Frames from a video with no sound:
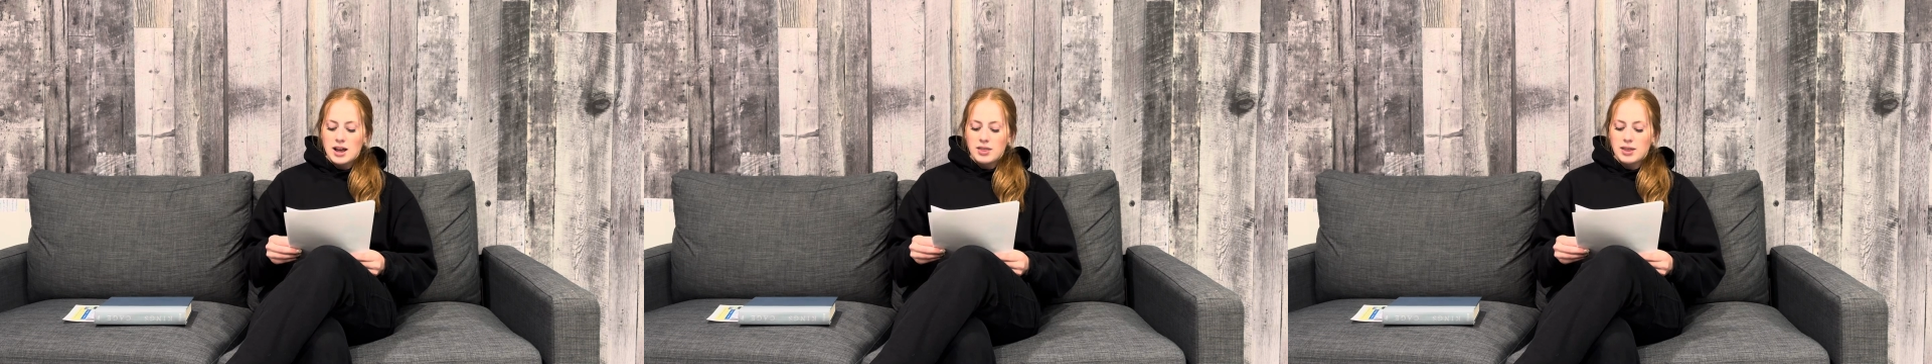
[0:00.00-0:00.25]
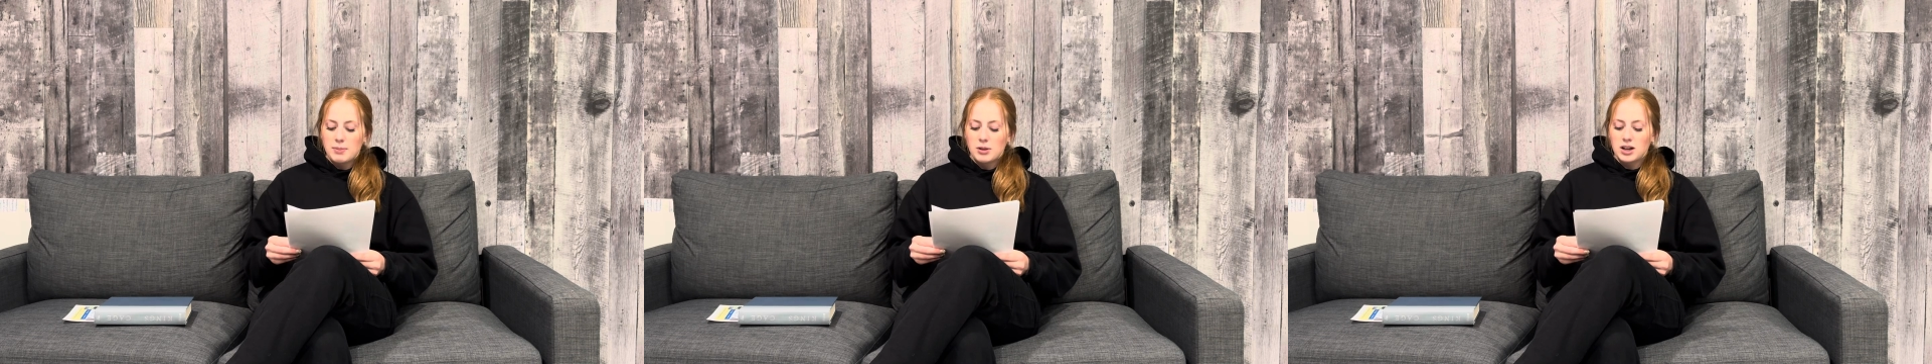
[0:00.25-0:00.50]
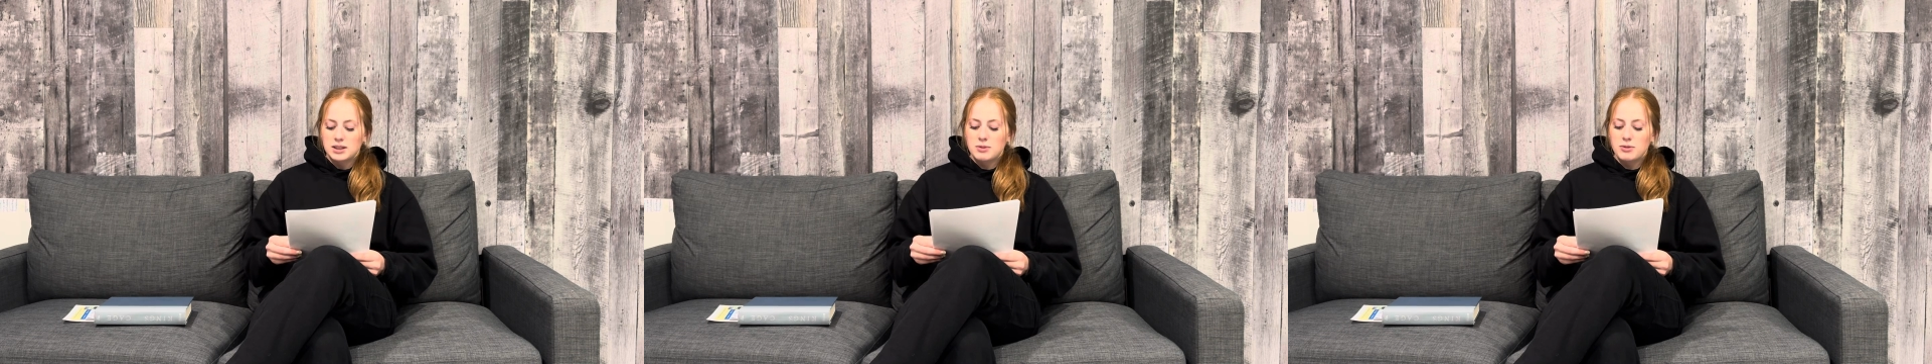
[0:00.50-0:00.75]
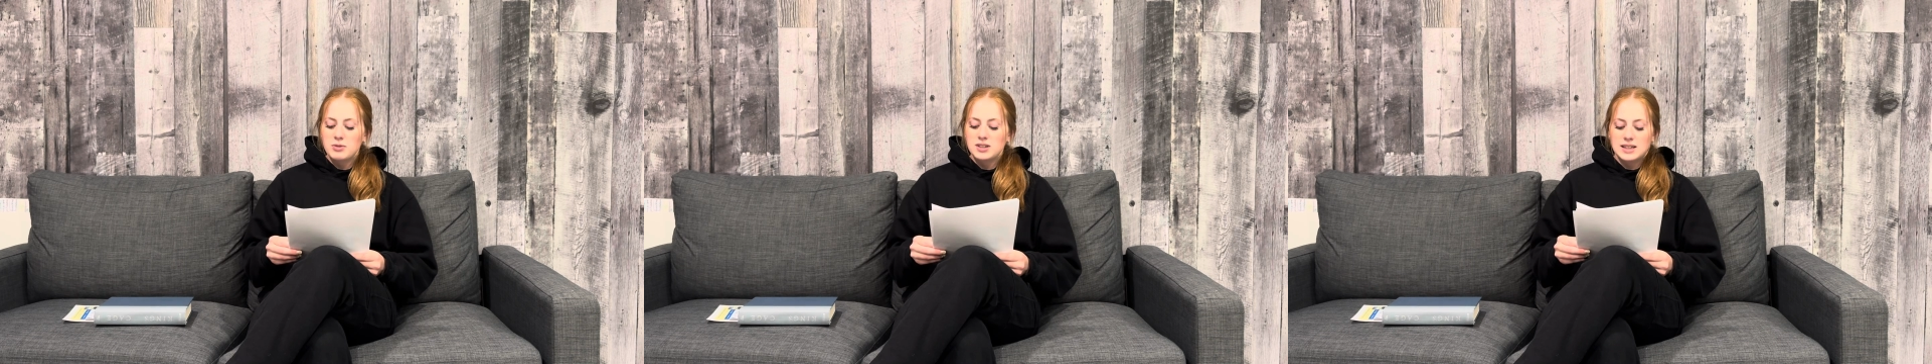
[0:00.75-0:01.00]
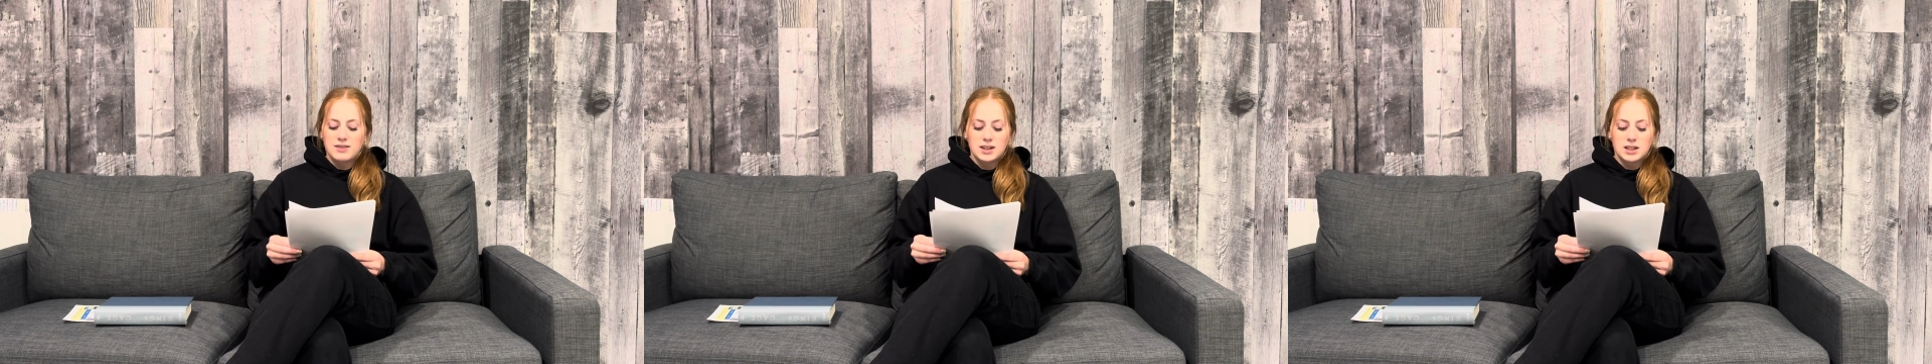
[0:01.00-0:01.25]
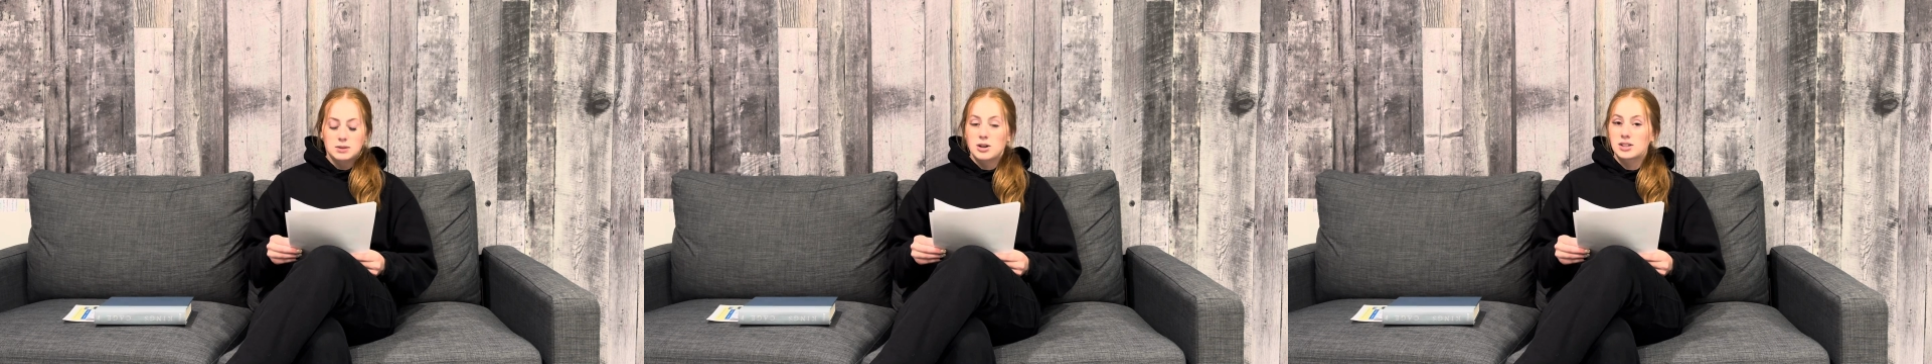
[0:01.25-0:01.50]
that blocked them from receiving
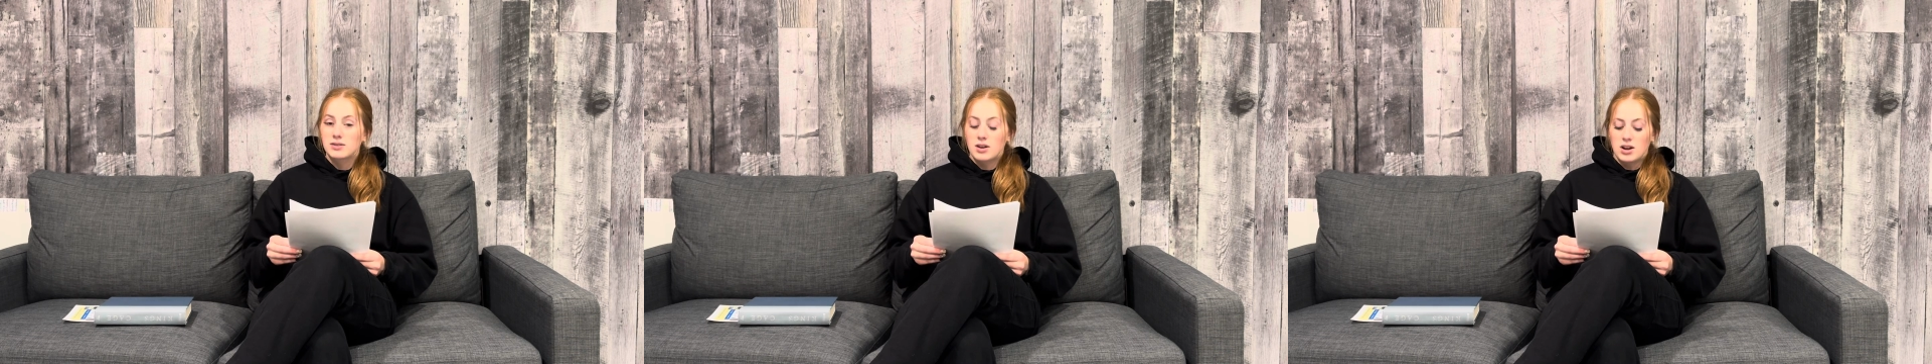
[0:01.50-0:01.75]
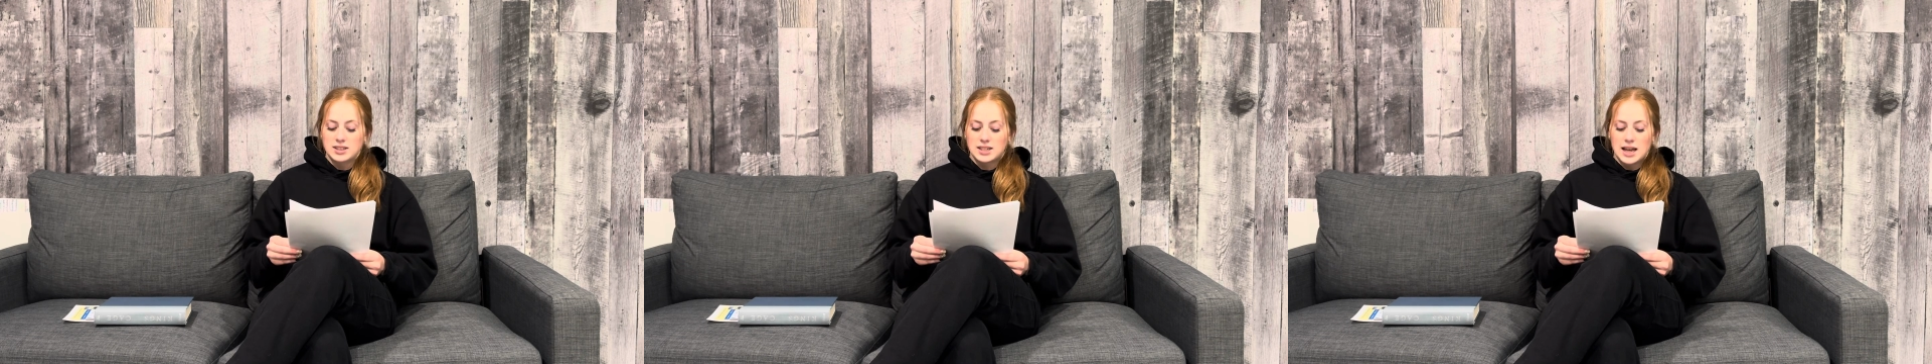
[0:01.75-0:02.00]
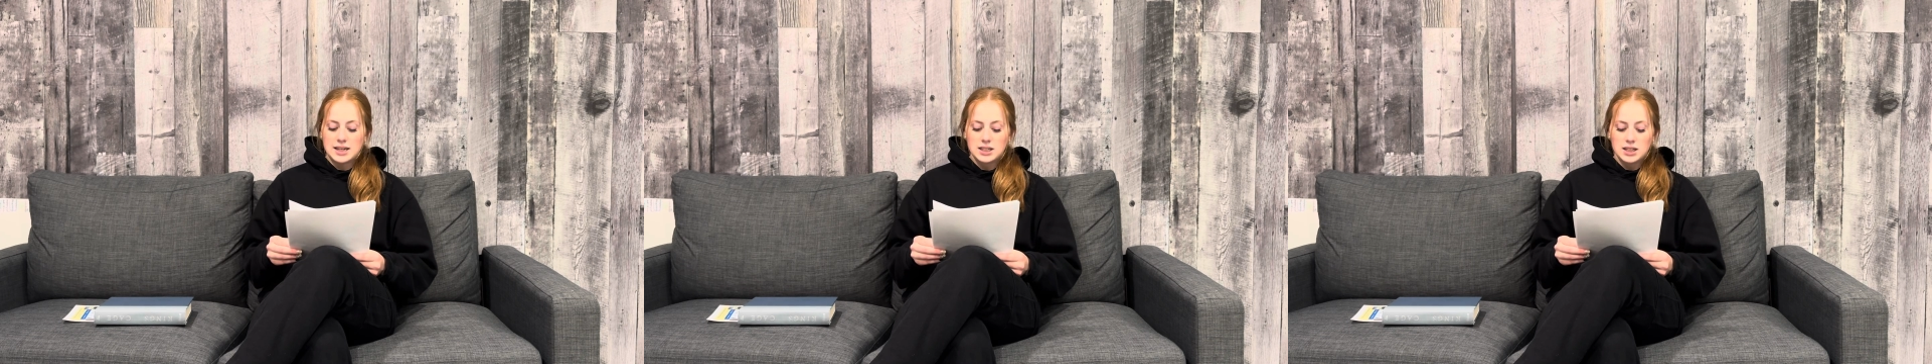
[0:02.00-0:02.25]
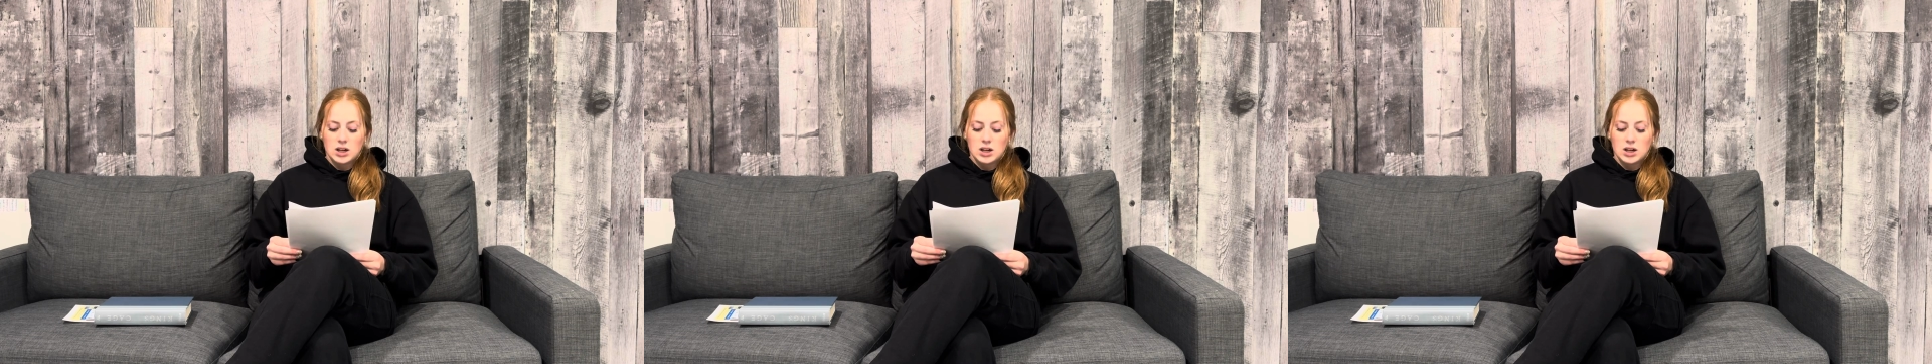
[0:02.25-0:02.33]
expressive content,